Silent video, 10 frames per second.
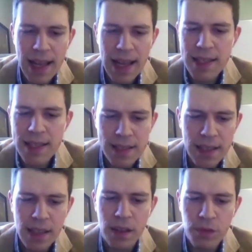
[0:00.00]
as well as
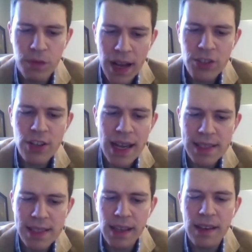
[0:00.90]
licensing and
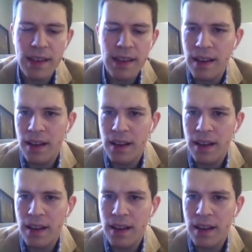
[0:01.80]
franchising,